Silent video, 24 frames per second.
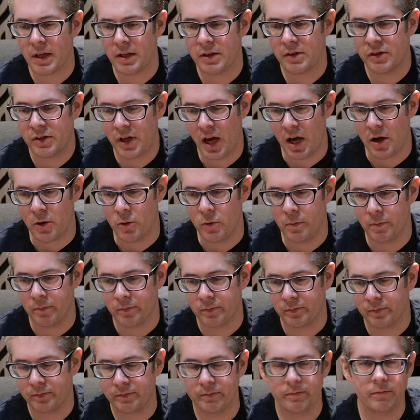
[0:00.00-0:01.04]
So,
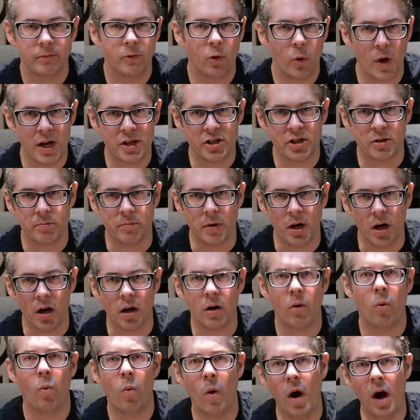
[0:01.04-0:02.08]
question
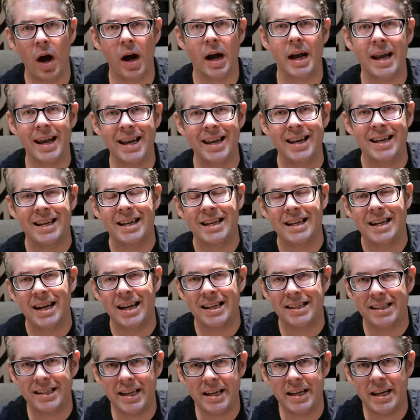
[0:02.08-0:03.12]
mark, why
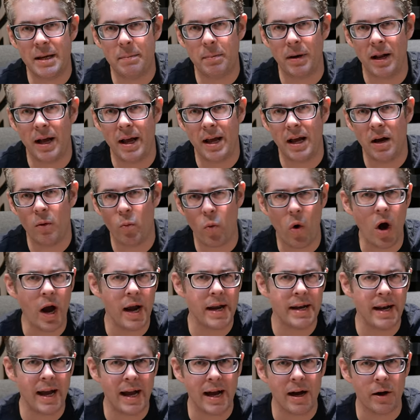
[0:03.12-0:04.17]
a CD player?
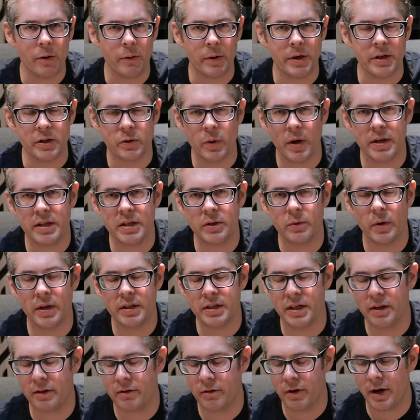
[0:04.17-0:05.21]
Why now in
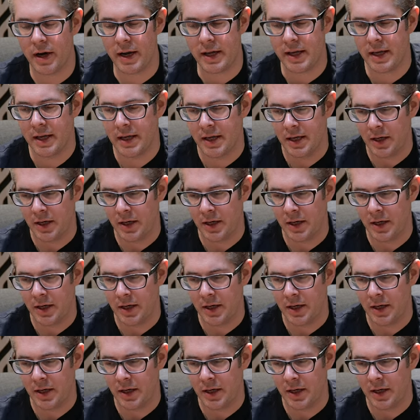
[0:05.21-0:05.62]
2023?